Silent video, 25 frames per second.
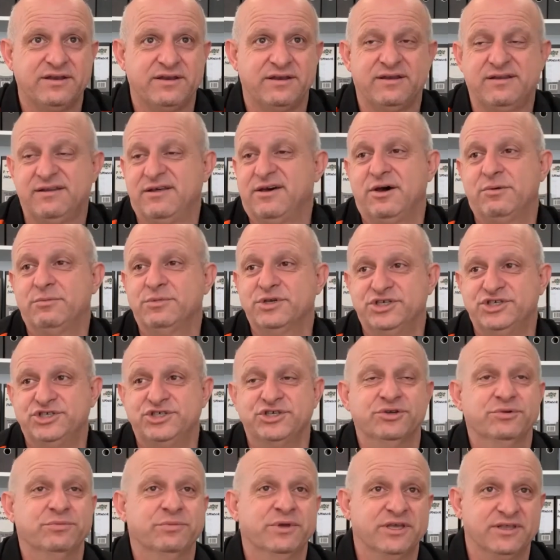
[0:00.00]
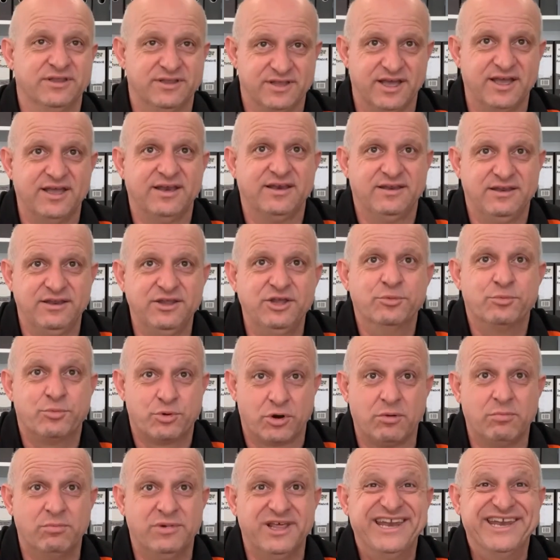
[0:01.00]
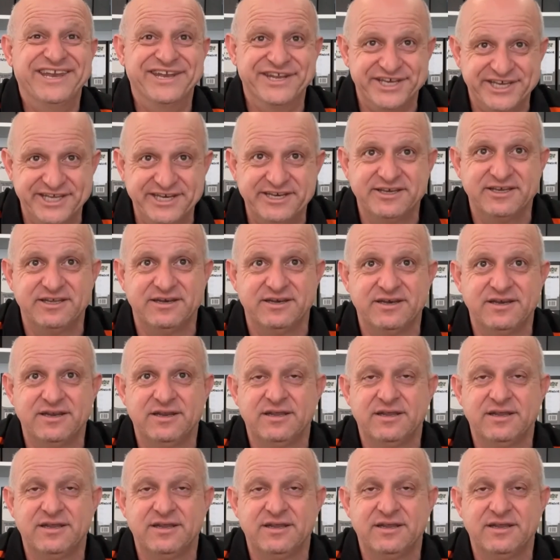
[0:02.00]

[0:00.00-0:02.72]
I'm assuming that you probably need it.